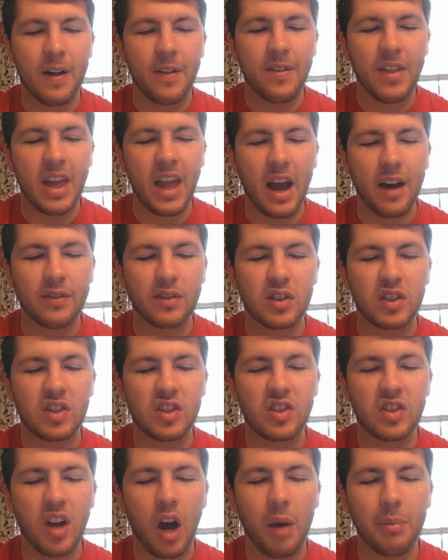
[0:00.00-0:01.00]
They have
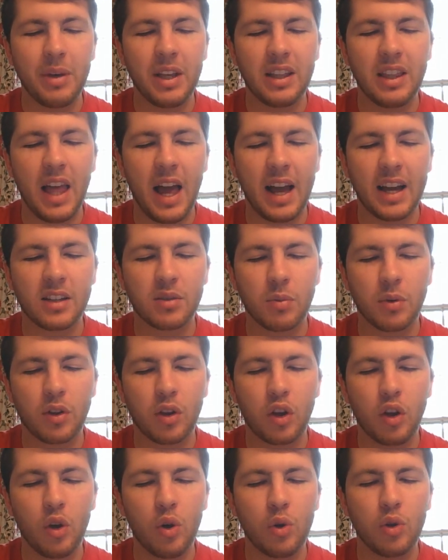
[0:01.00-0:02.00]
stubby legs with
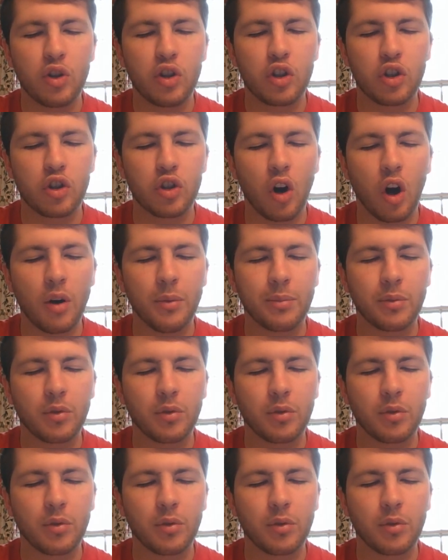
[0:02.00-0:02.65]
huge, sharp